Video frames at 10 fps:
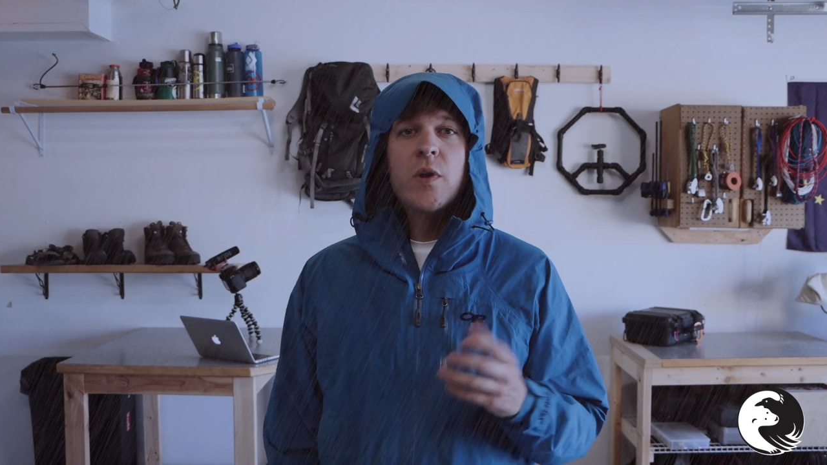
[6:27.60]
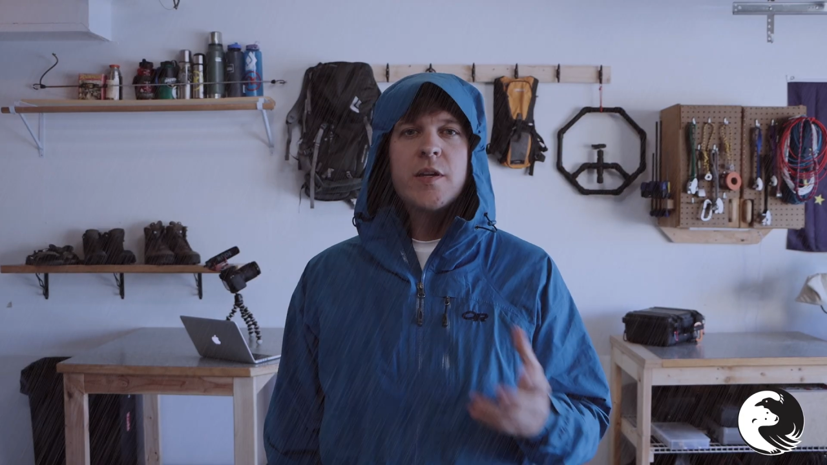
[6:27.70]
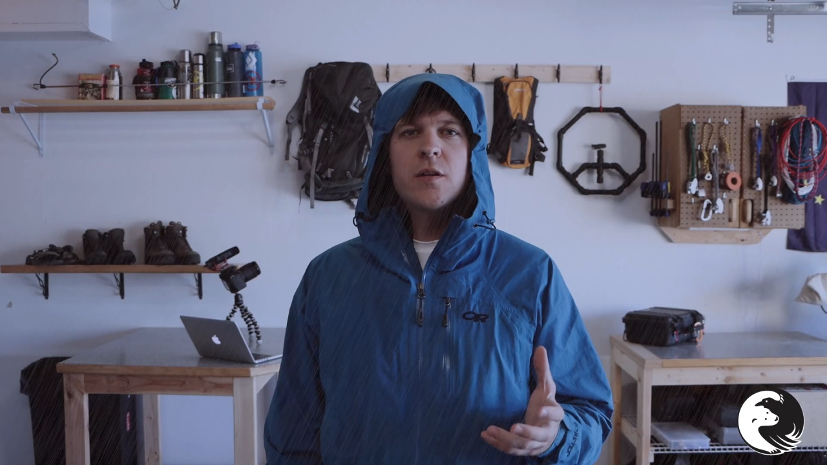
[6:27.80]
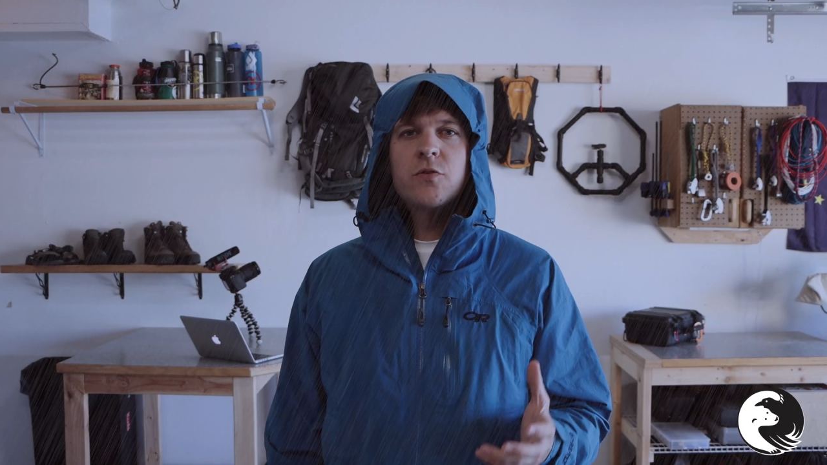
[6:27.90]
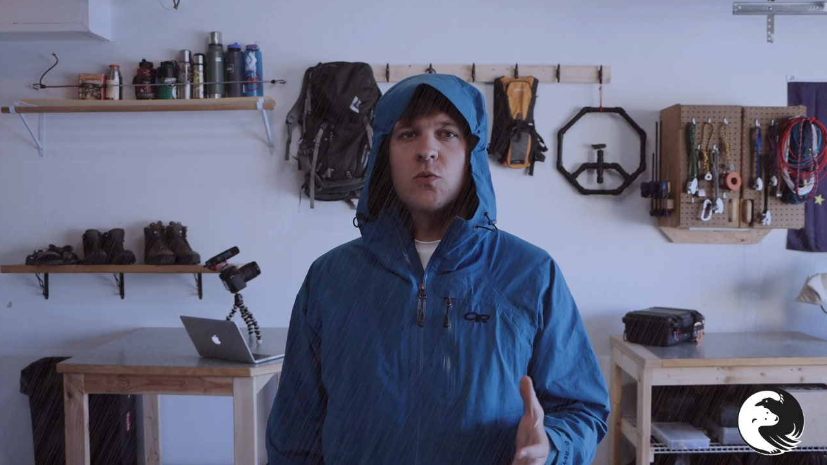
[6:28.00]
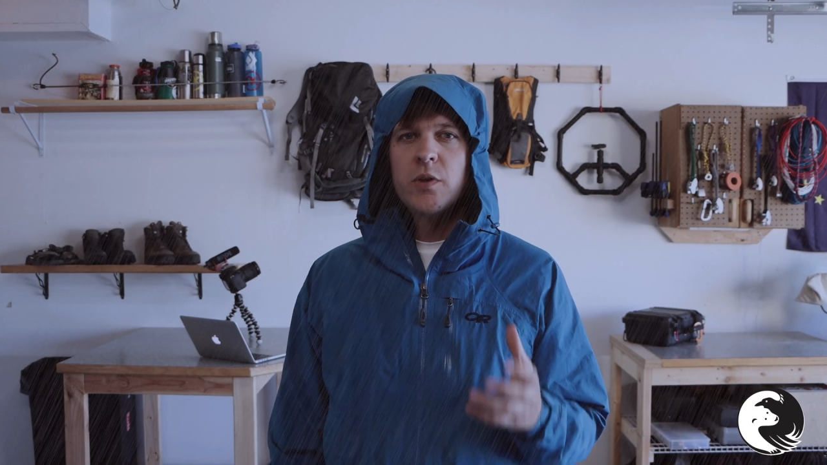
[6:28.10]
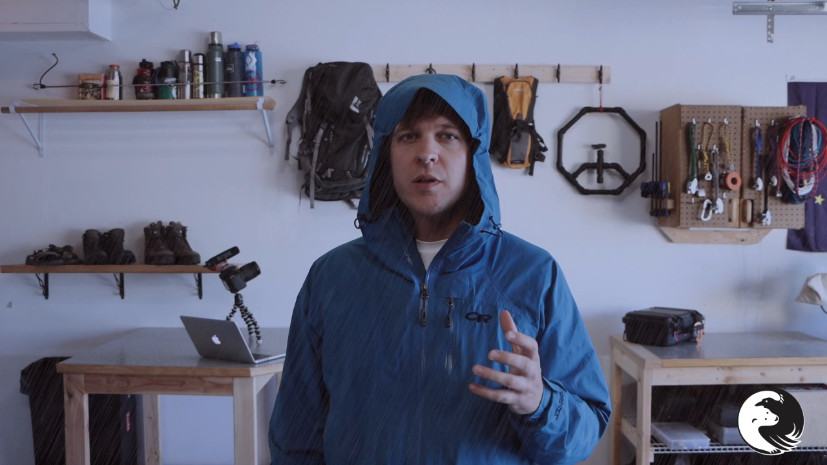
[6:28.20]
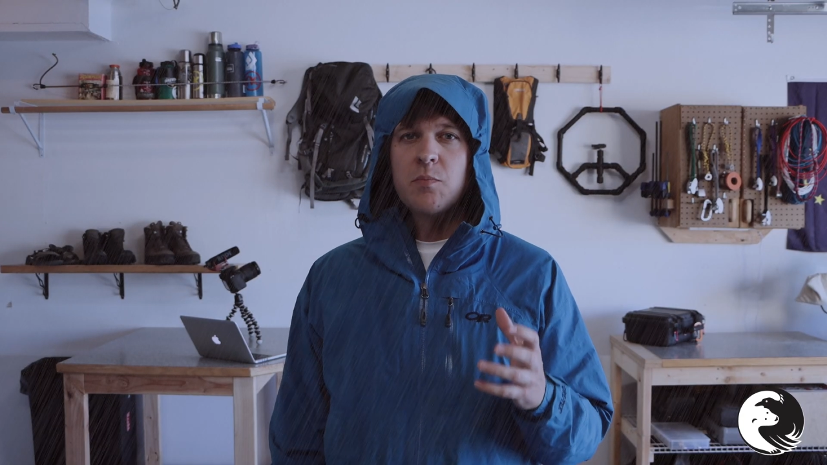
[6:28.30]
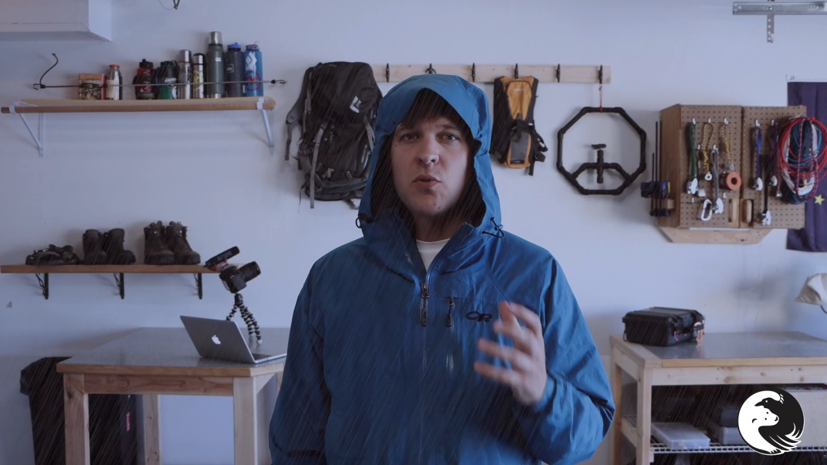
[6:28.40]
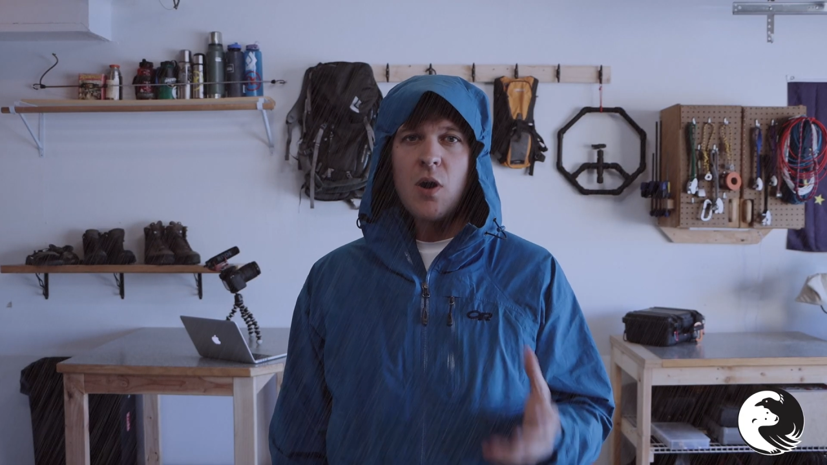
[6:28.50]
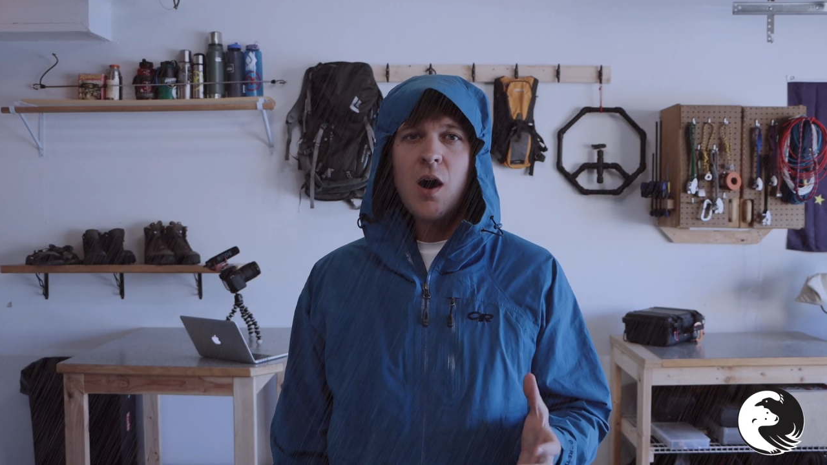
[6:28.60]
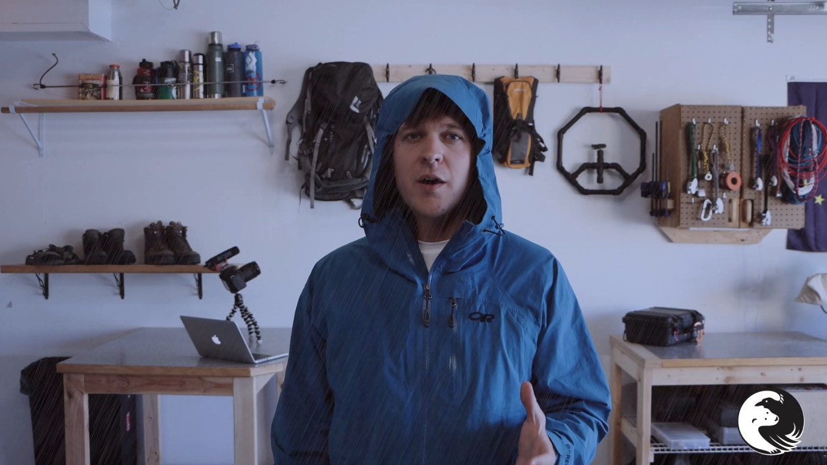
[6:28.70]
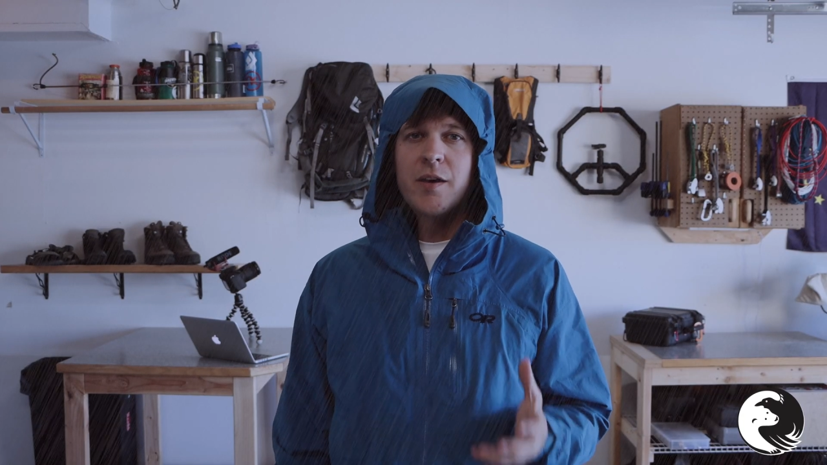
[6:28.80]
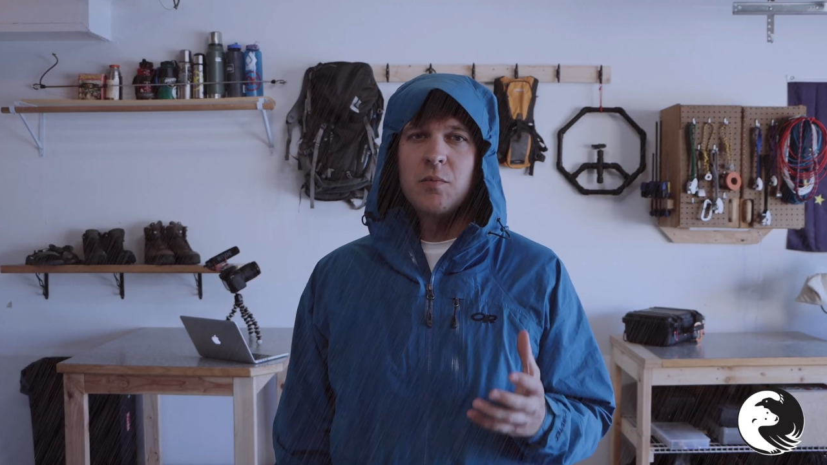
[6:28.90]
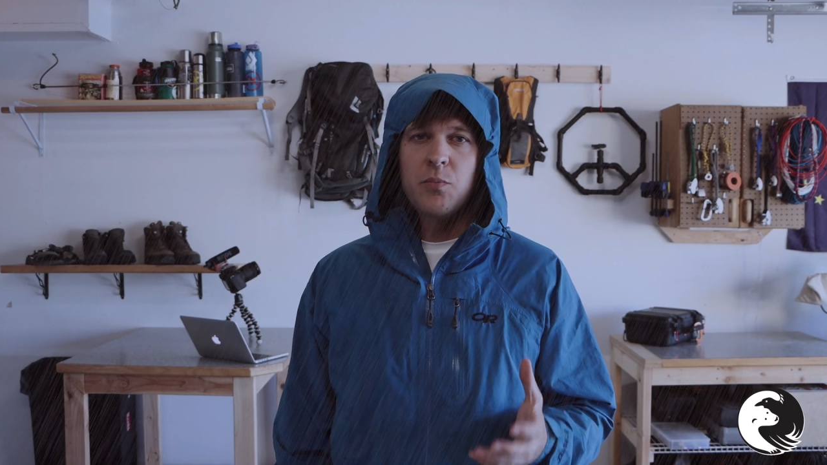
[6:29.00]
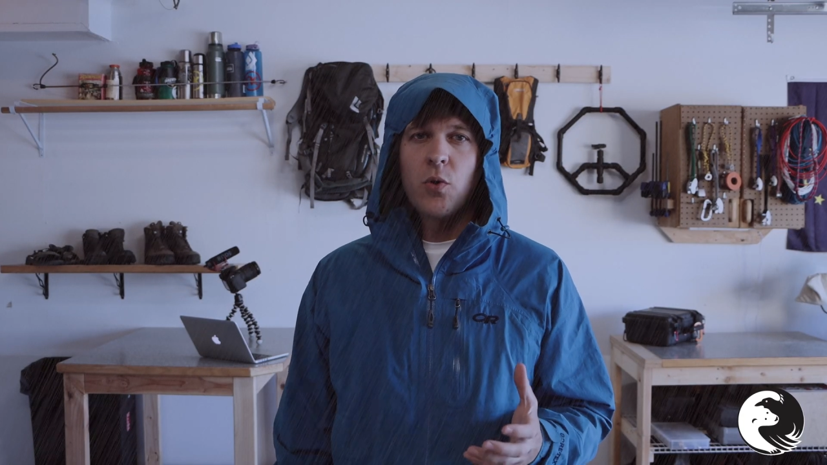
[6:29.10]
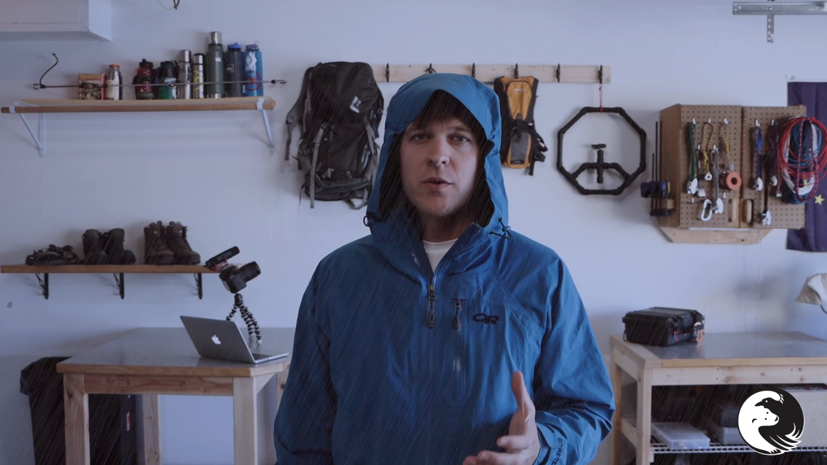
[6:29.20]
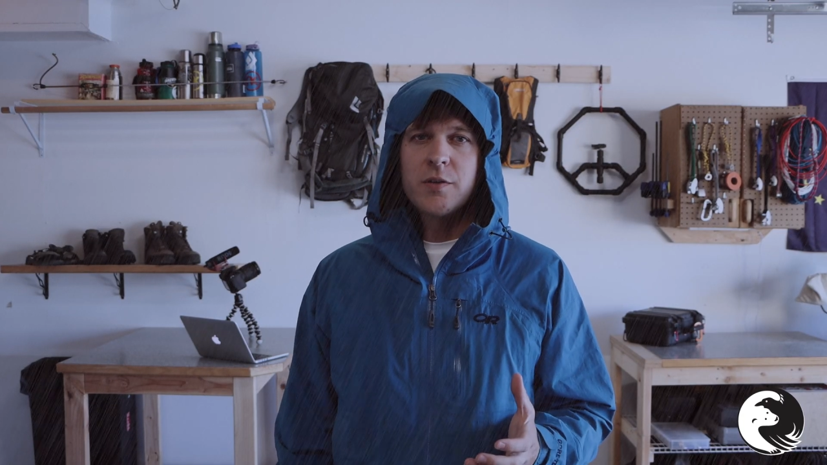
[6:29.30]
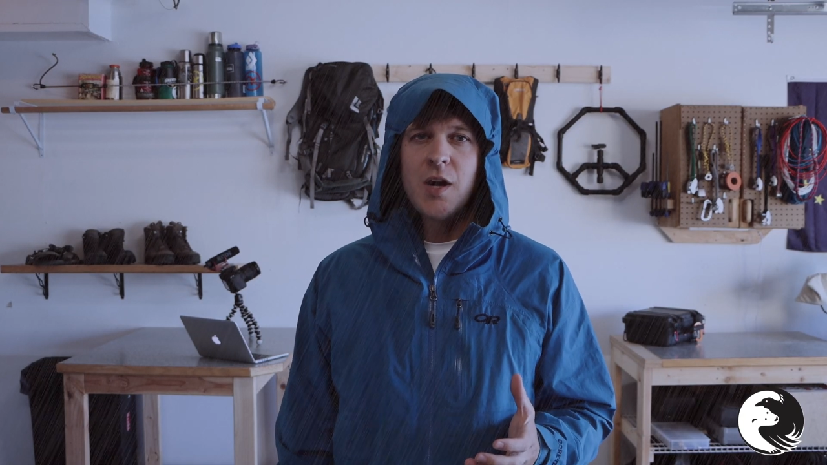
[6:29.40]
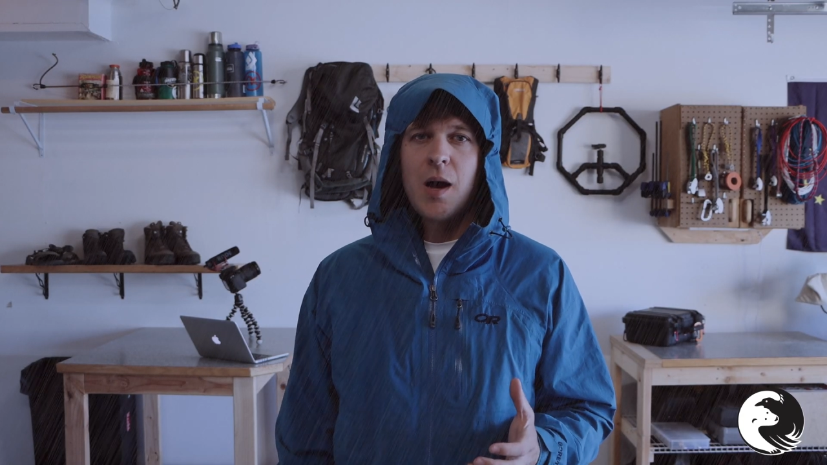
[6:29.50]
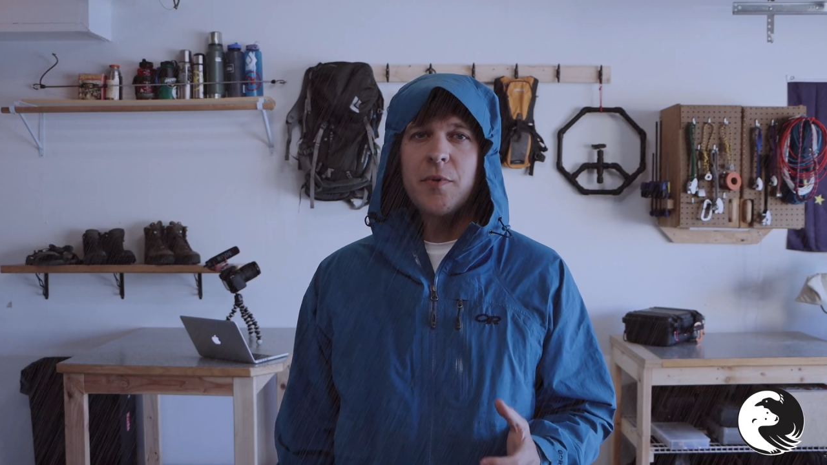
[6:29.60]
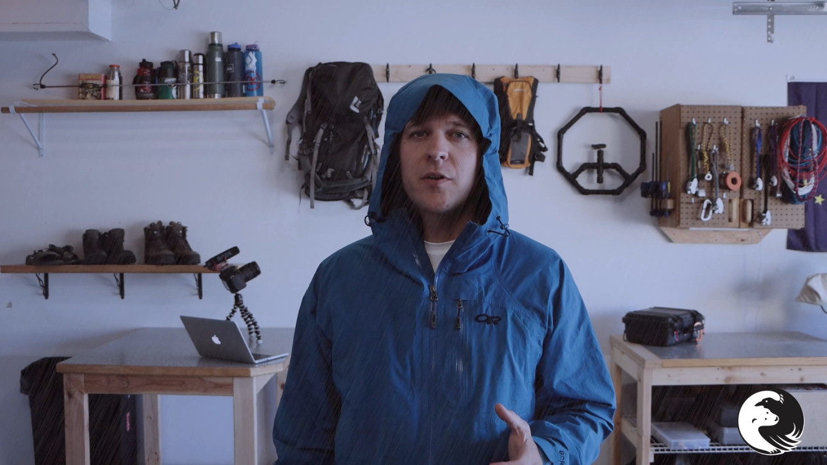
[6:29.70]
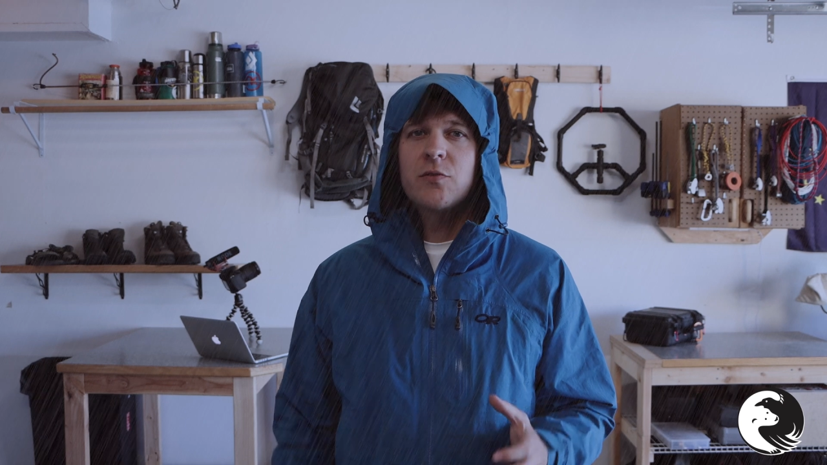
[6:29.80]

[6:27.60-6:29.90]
Rain gear is a really broad and important topic,